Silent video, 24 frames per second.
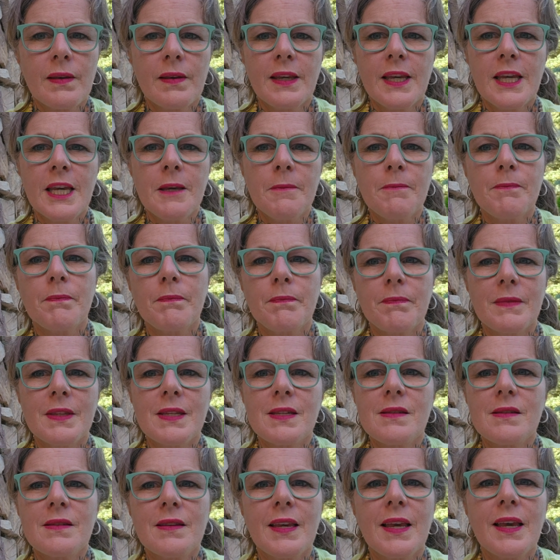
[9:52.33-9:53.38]
keep
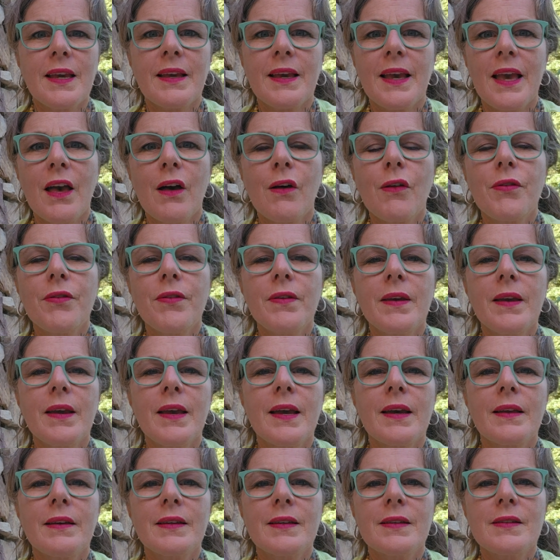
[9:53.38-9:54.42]
this king healthy
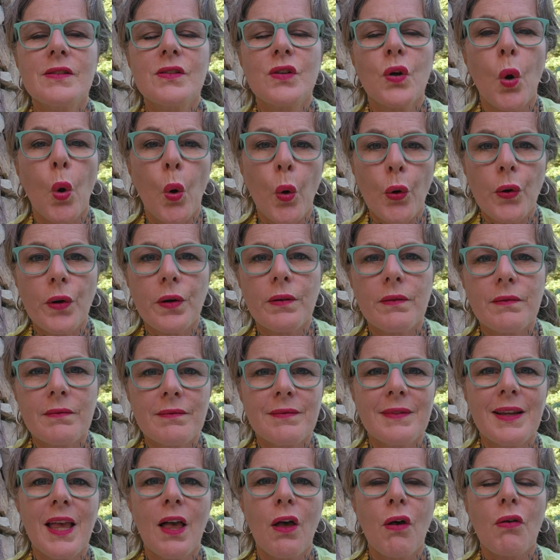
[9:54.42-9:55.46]
and his court
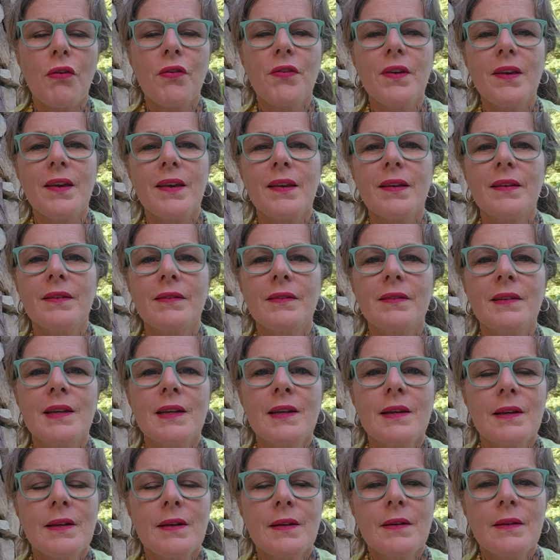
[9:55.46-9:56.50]
healthy,
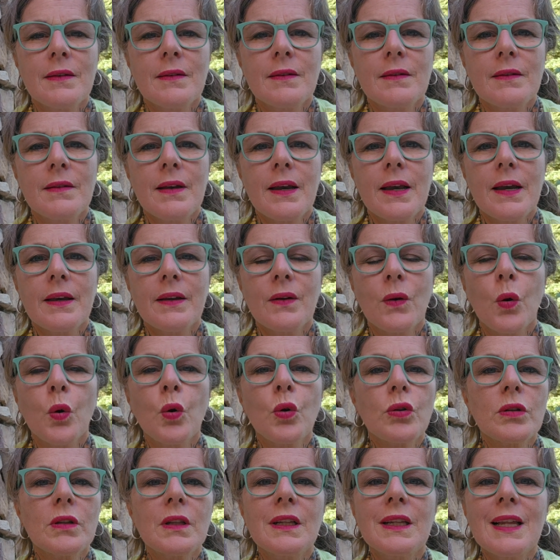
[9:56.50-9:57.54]
and
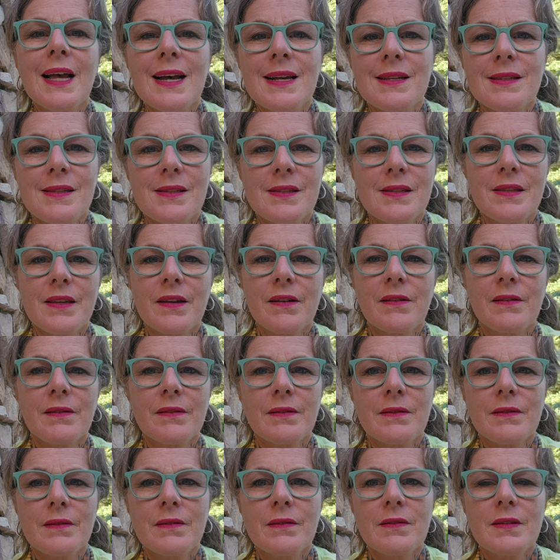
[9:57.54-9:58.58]
hold classes there
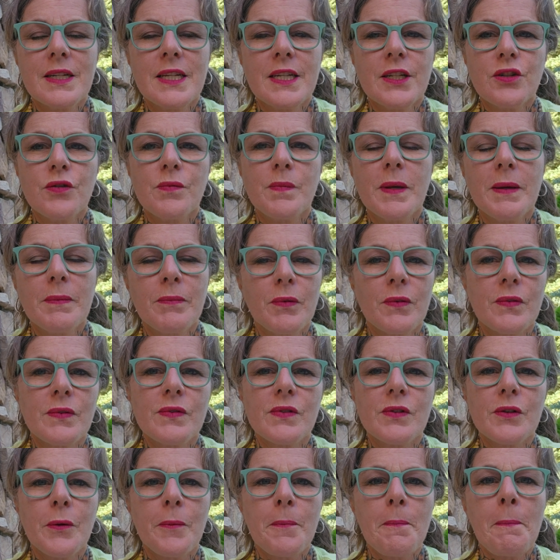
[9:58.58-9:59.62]
and teach people.
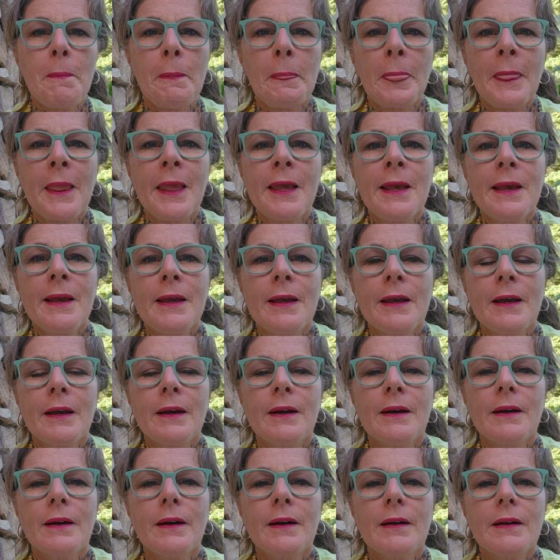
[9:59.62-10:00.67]
So
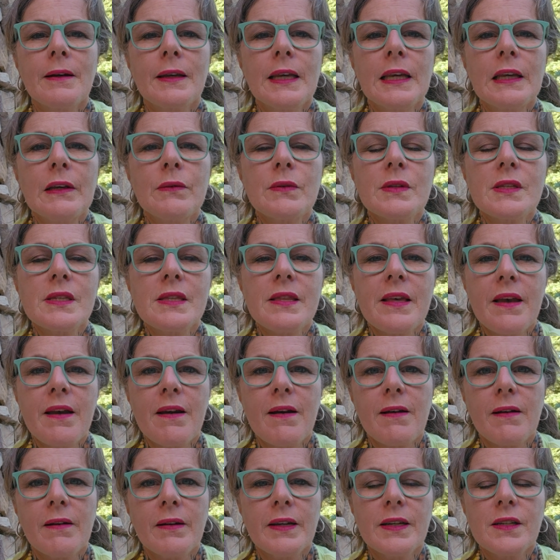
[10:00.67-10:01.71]
he was
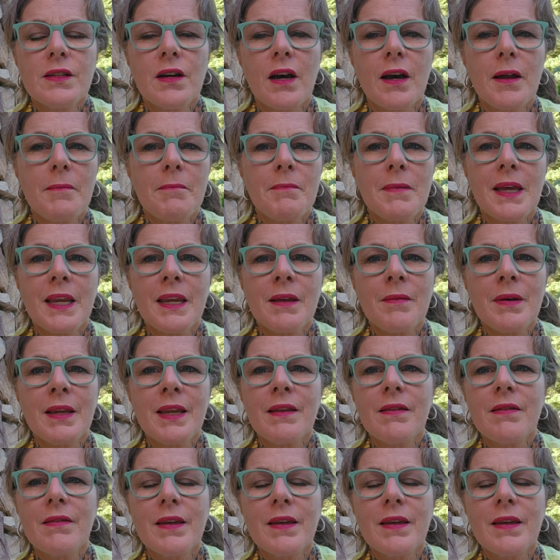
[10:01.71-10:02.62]
there. He taught many, many